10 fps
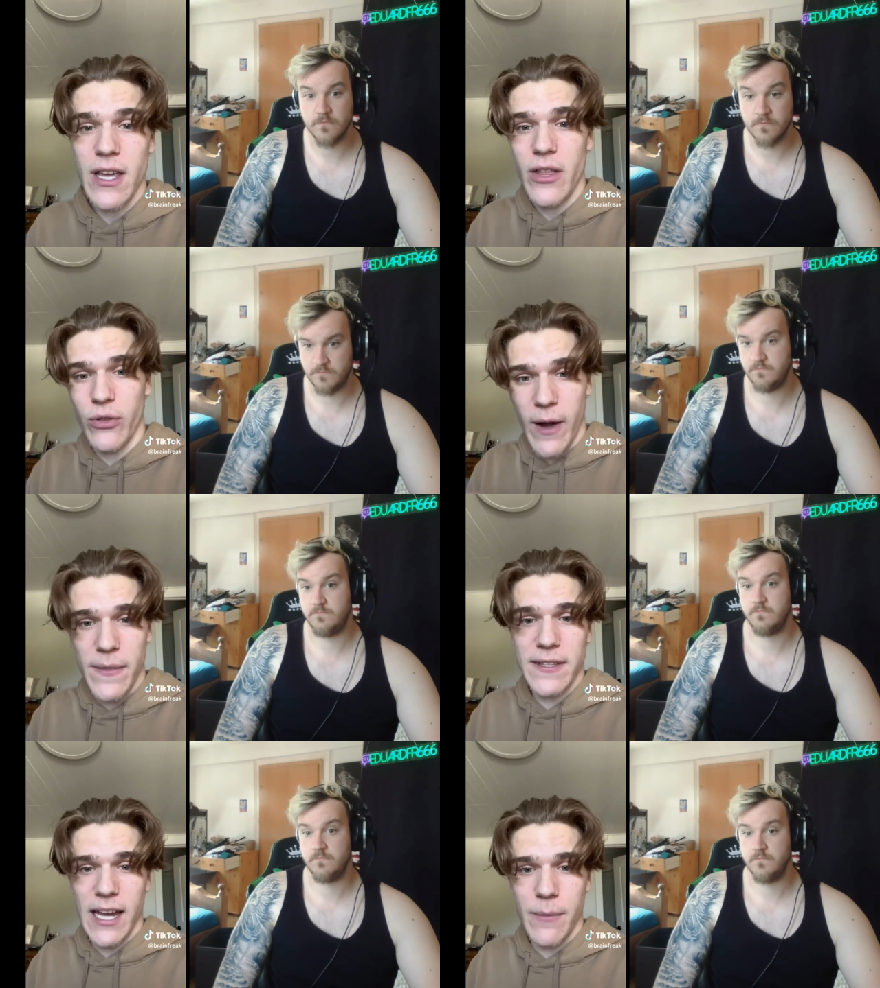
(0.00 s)
Speaker 1: throughout
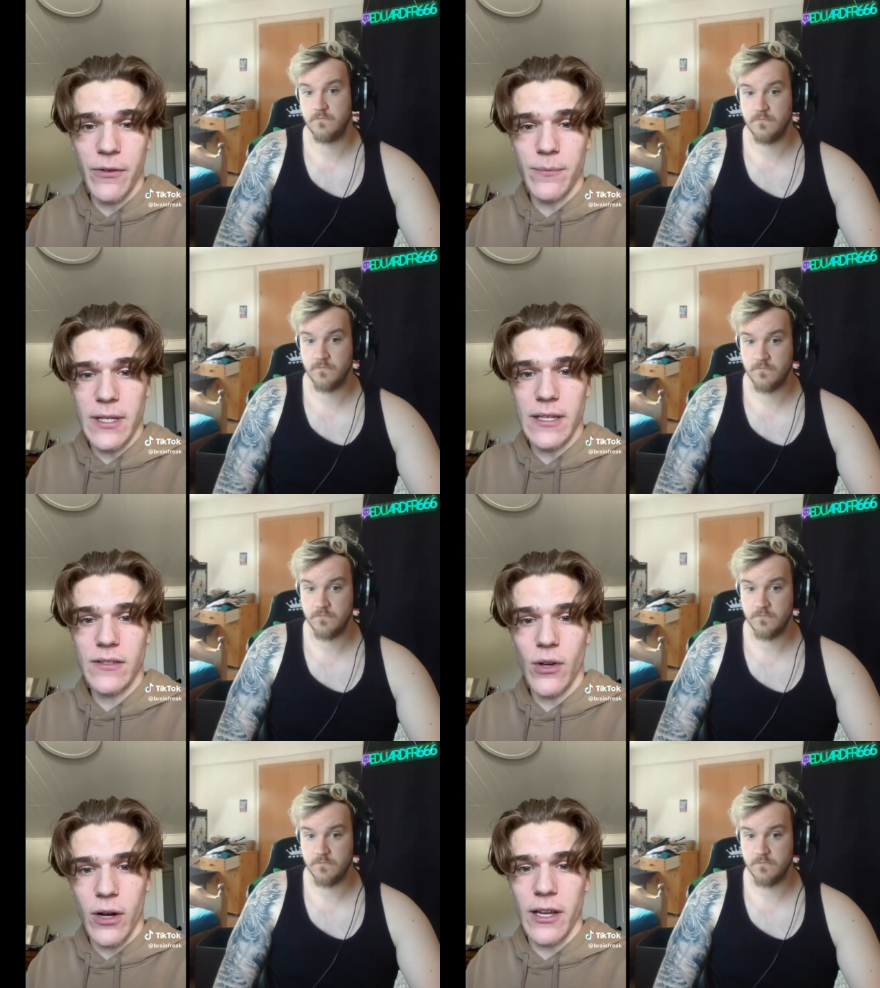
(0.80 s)
the time of me
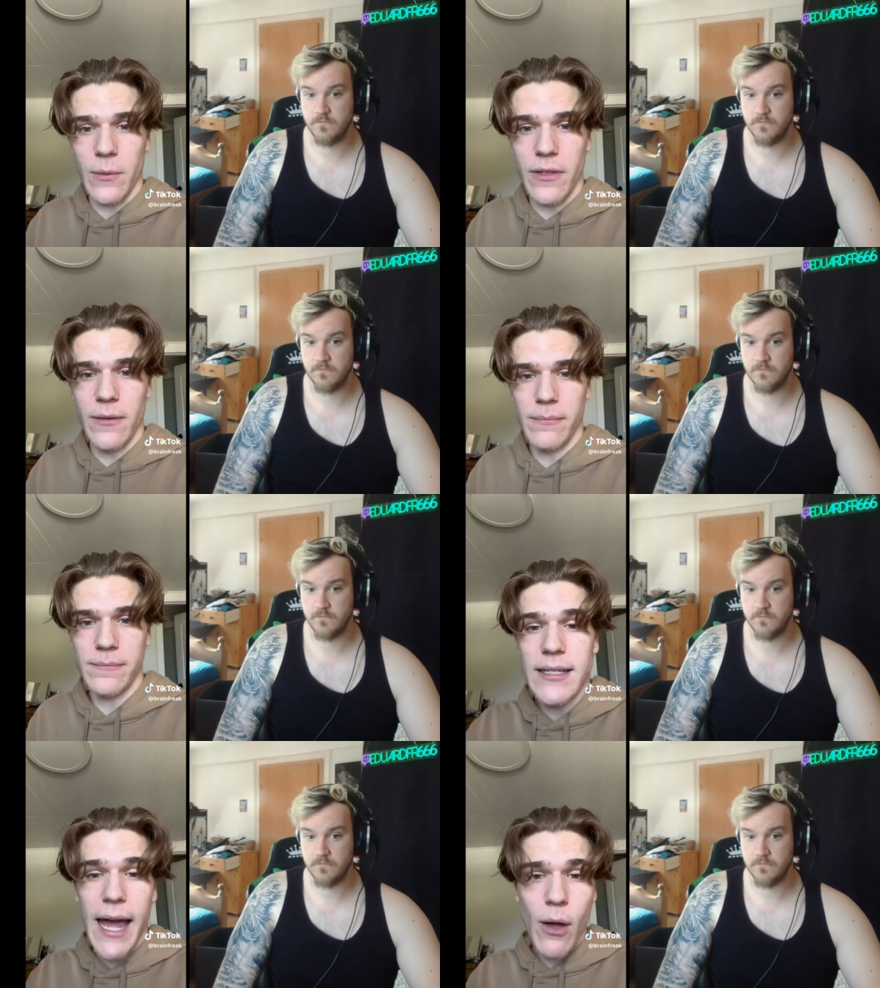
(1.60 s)
talking with him.
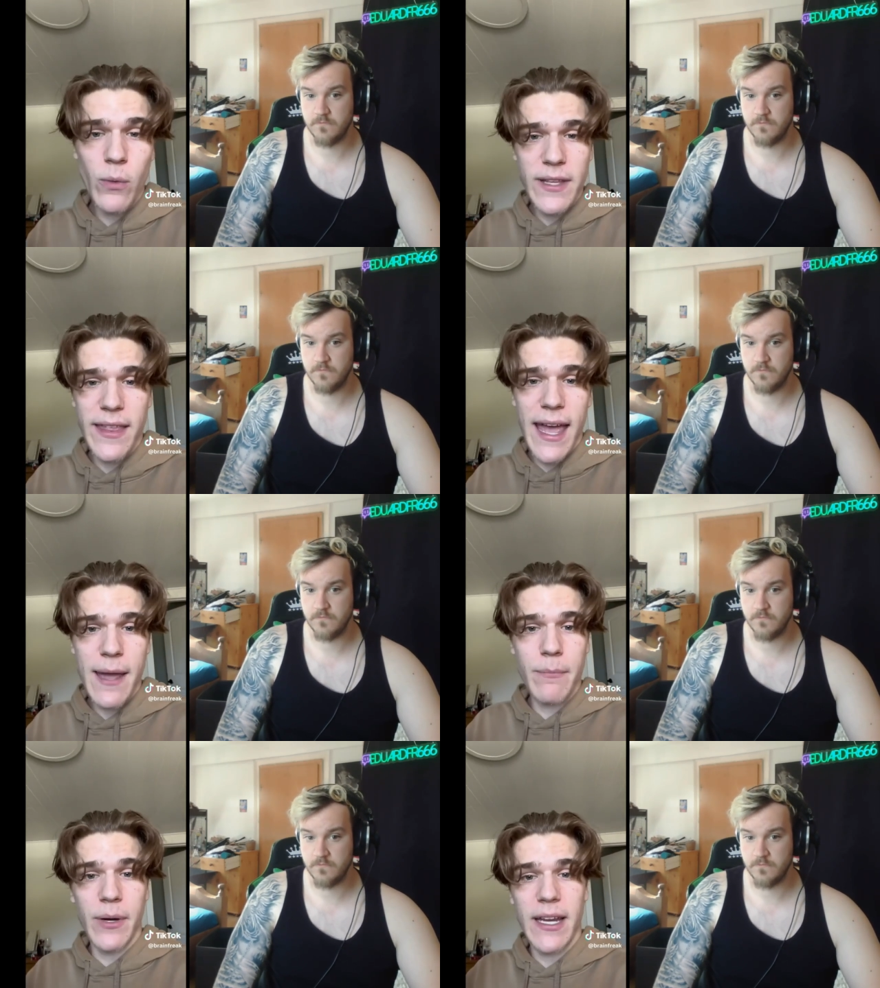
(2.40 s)
Not only
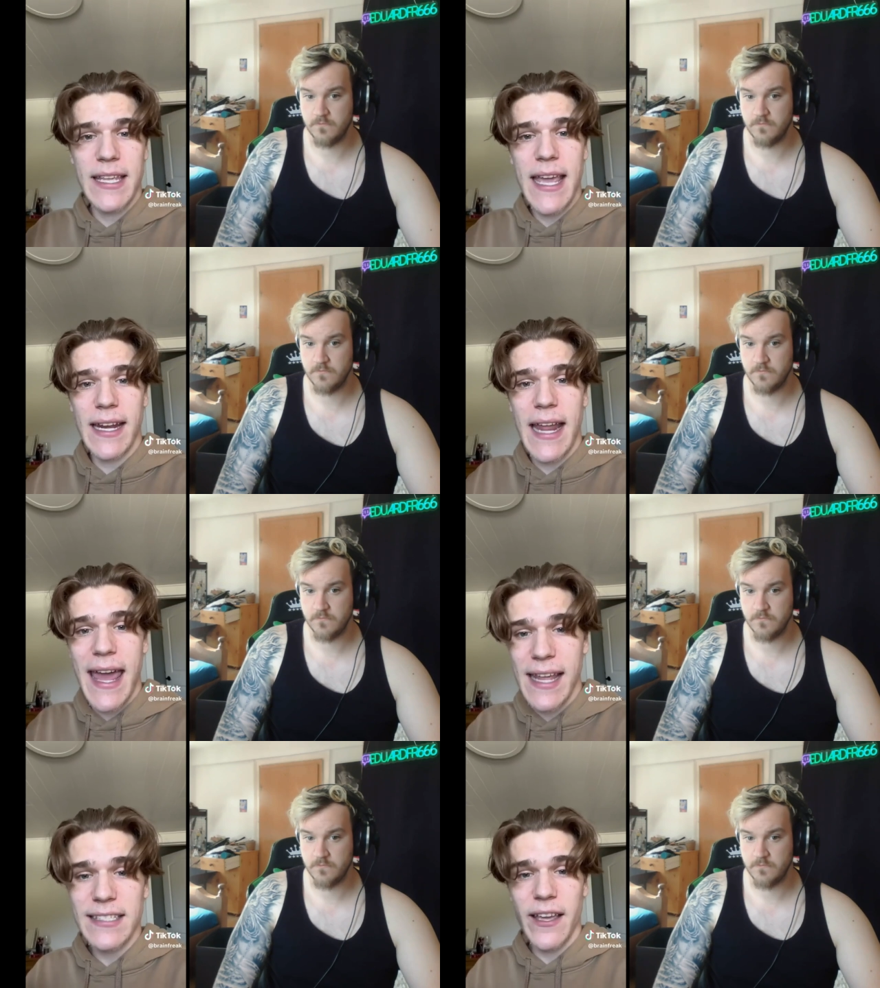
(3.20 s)
that, but he had an
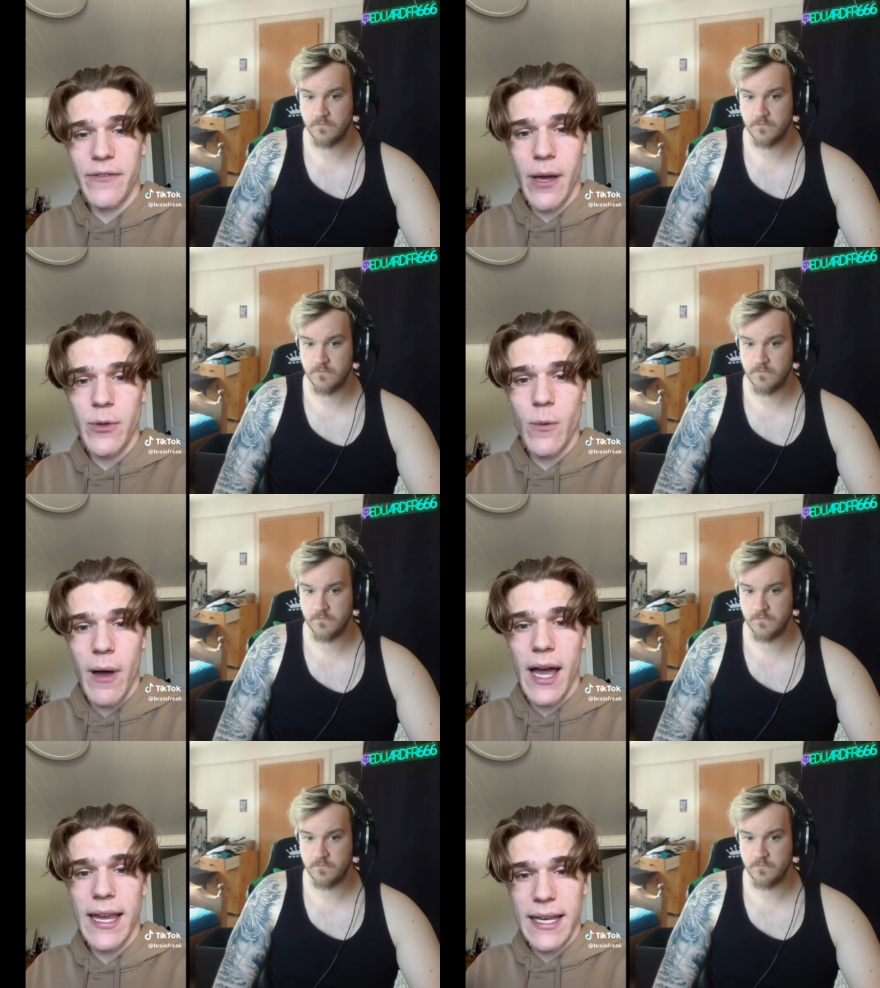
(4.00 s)
NSFW
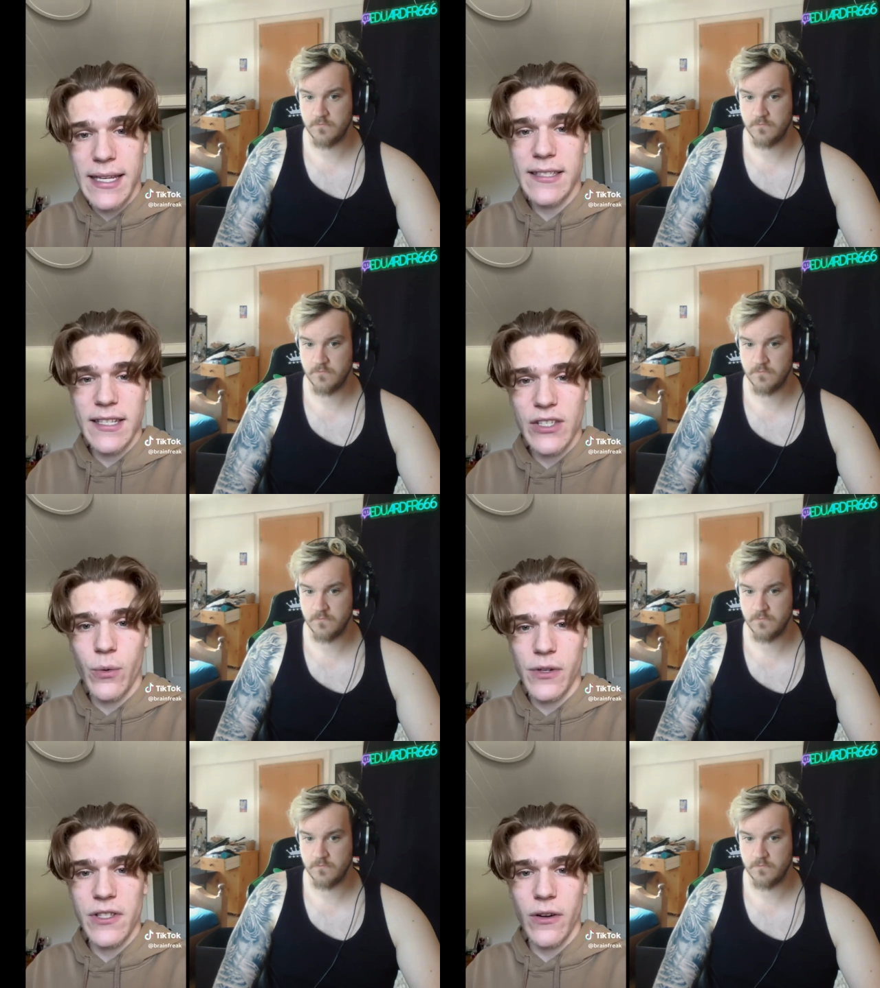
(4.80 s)
bot in his
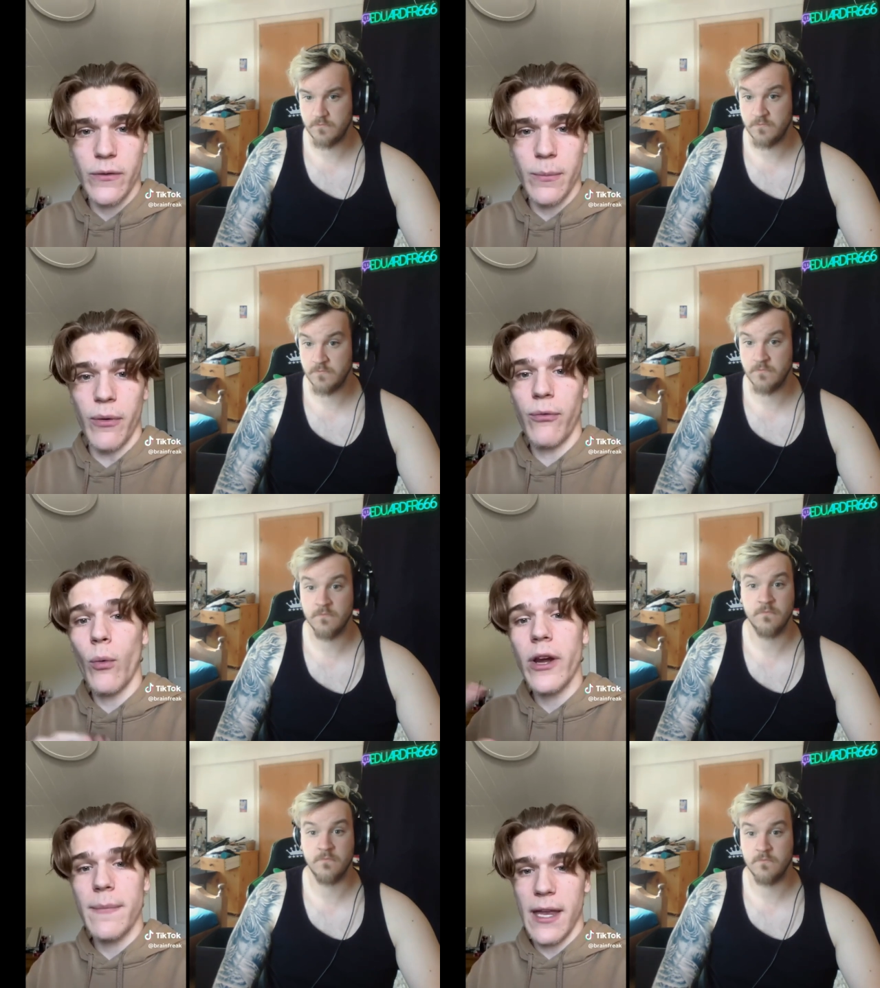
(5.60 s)
Discord server
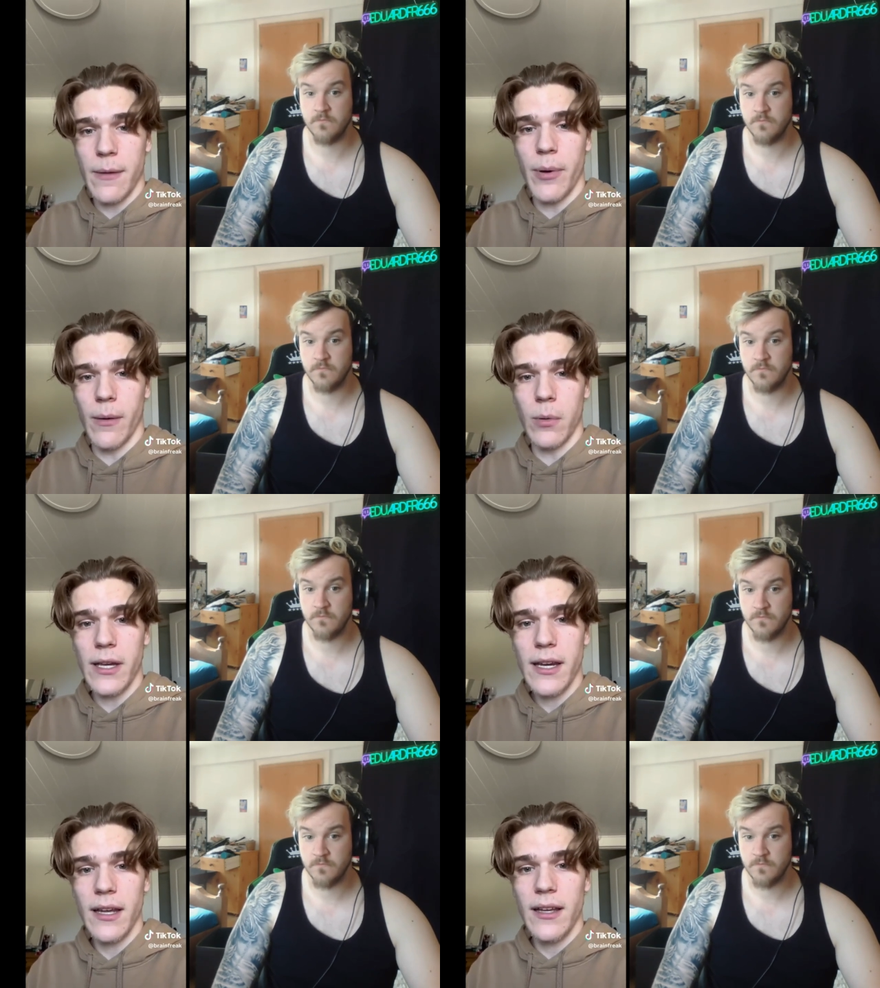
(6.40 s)
before he made it public.